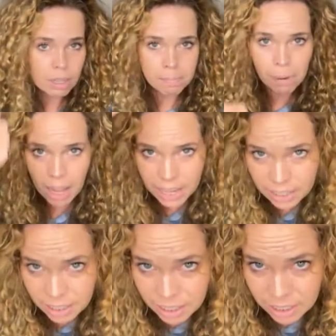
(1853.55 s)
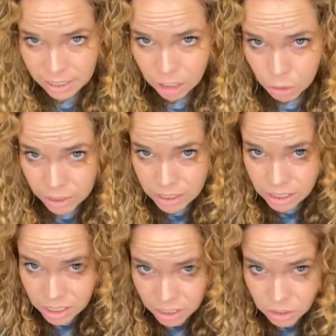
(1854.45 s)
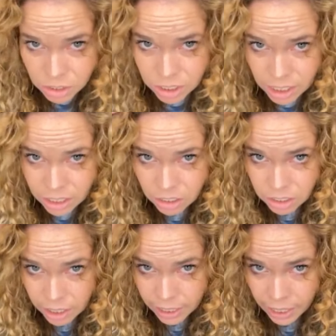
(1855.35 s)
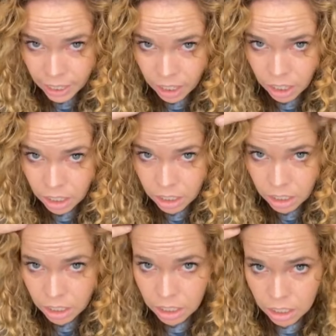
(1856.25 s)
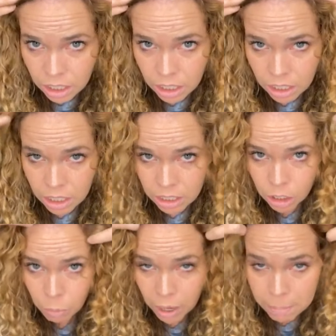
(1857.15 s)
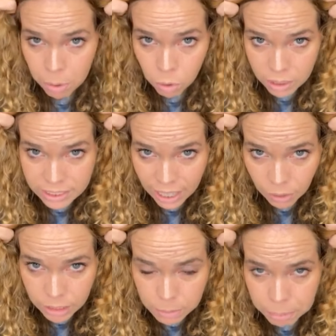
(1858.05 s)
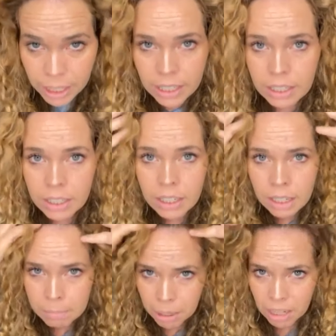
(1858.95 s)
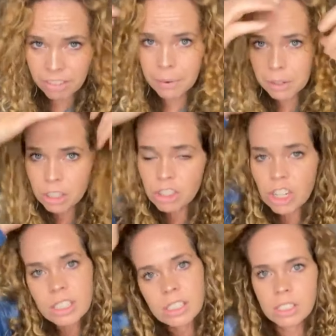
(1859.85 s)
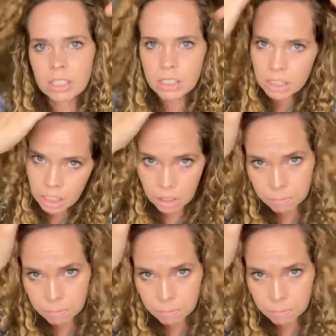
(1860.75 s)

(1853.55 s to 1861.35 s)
But you can still see there's like hair, you know, when I pull it down, it's blatant, but if I were to just, you know,